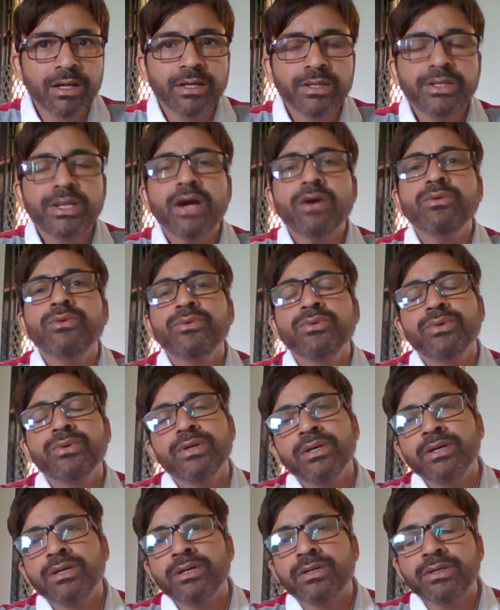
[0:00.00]
Now,
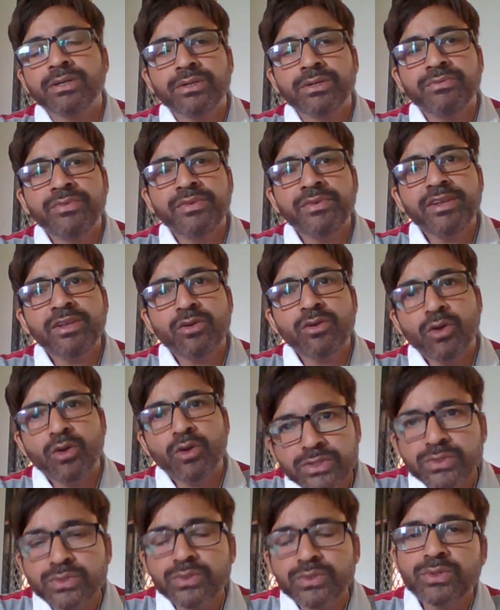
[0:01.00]
we will
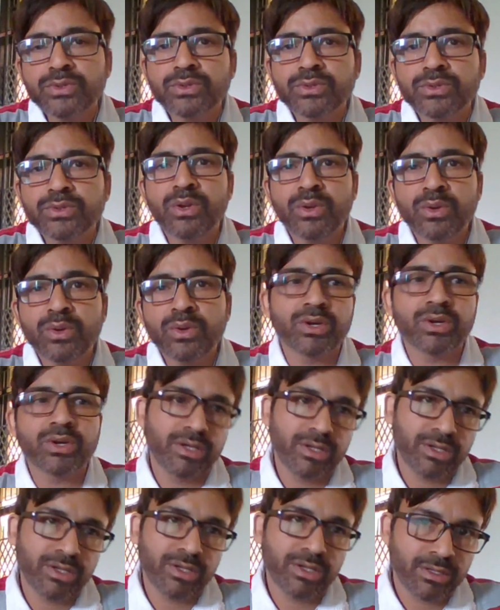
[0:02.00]
also look
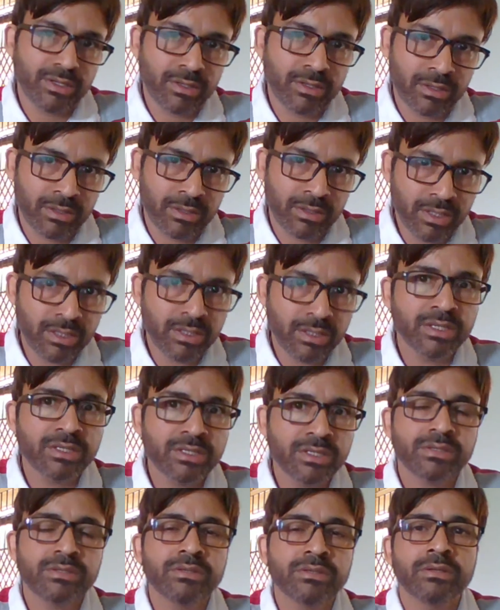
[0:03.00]
in
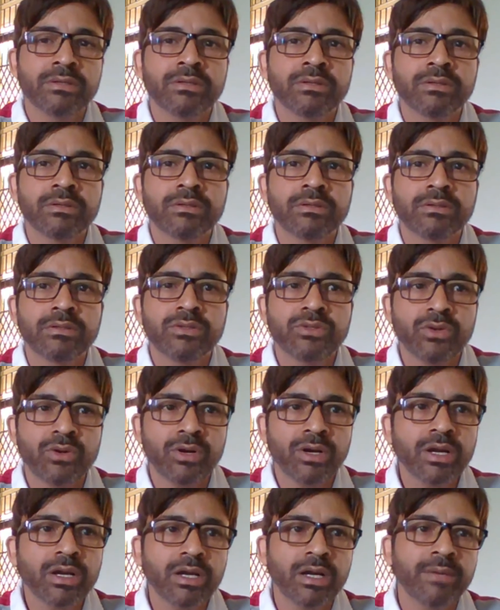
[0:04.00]
this talk
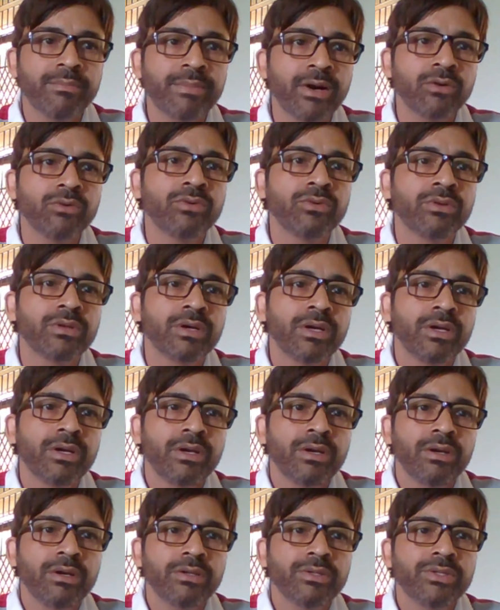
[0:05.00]
about
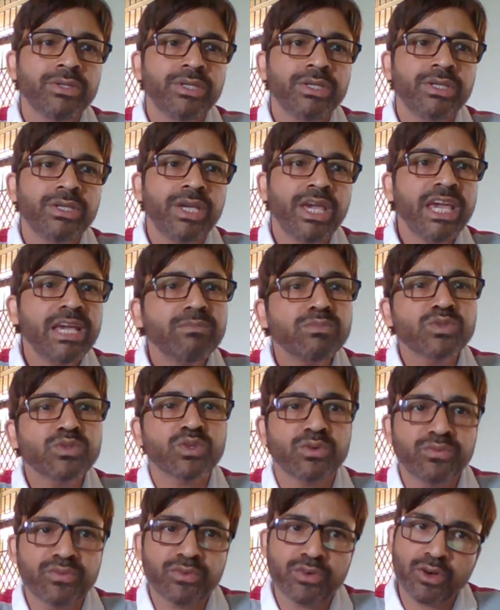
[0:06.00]
the aims
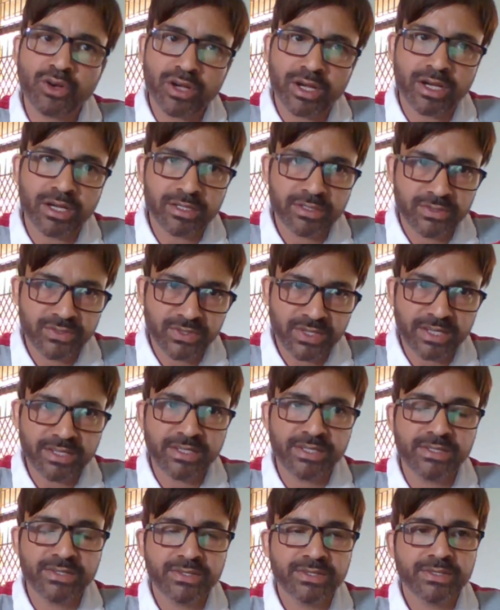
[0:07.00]
of rock art
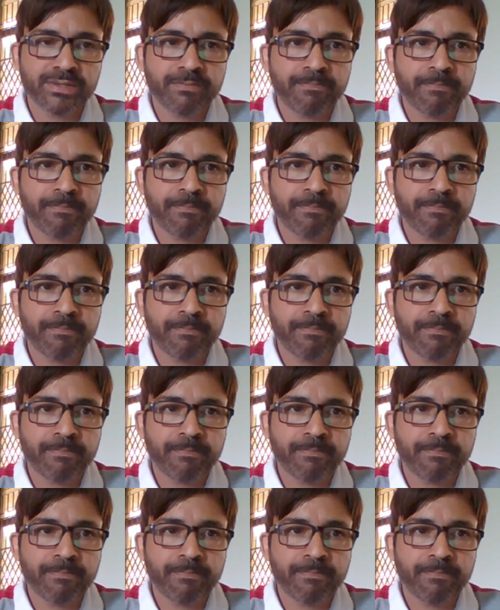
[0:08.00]
studies.